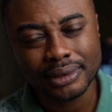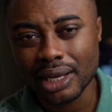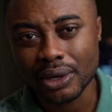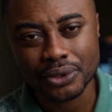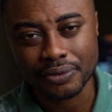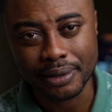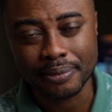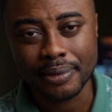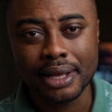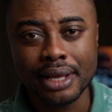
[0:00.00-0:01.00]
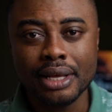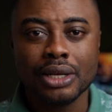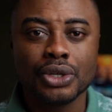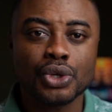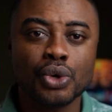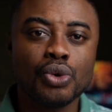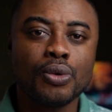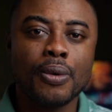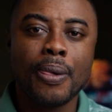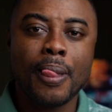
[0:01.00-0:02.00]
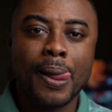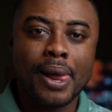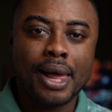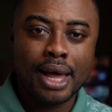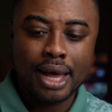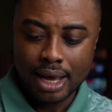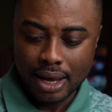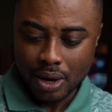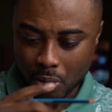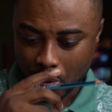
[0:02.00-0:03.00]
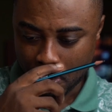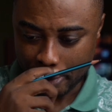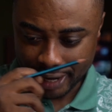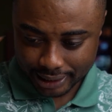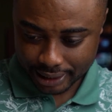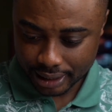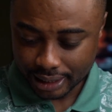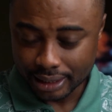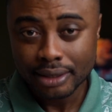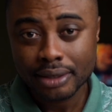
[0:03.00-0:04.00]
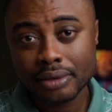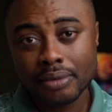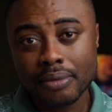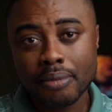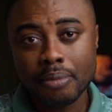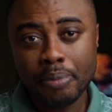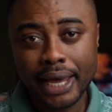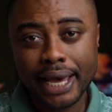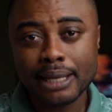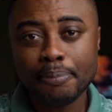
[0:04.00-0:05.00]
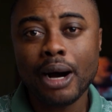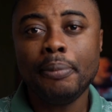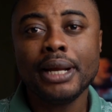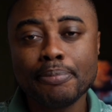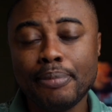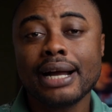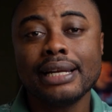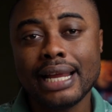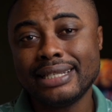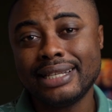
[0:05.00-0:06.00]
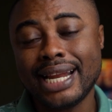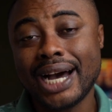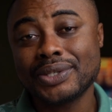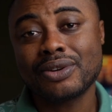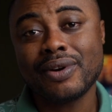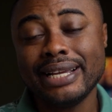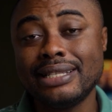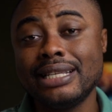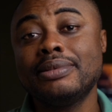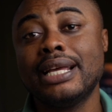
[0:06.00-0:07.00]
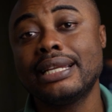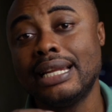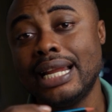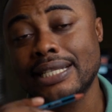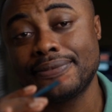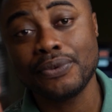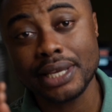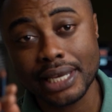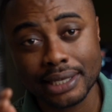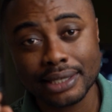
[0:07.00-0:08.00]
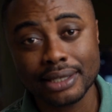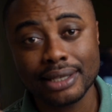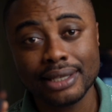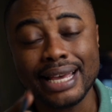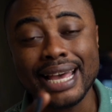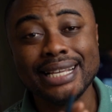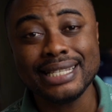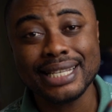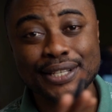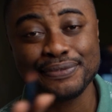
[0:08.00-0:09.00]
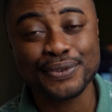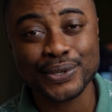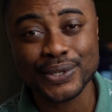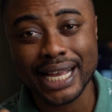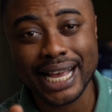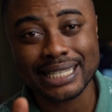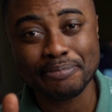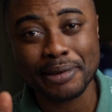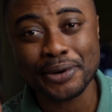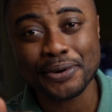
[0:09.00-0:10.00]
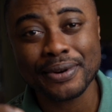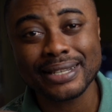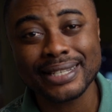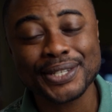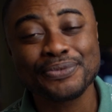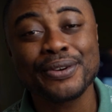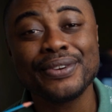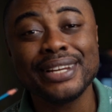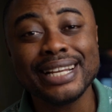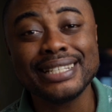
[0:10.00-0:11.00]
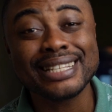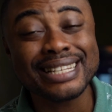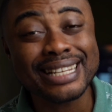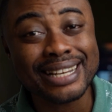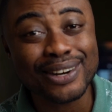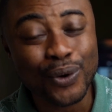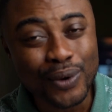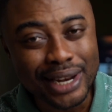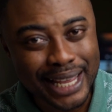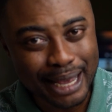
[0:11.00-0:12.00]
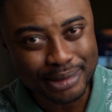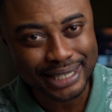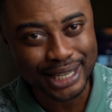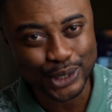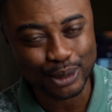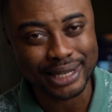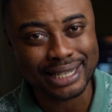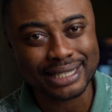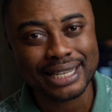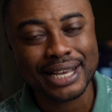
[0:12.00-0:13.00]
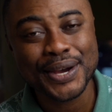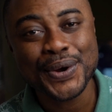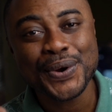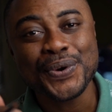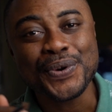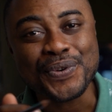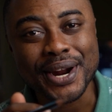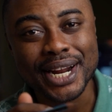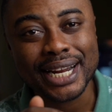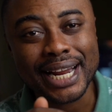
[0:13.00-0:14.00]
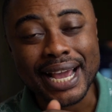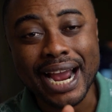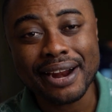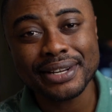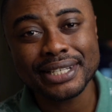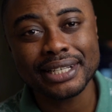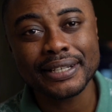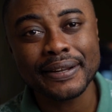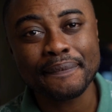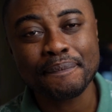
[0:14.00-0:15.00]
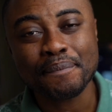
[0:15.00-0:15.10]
A lot of them. So basically, per the public backlash and outcry, it seems like in the last 4 years, the NCA's focus has been on just regulating only MTN's dominance rather than encouraging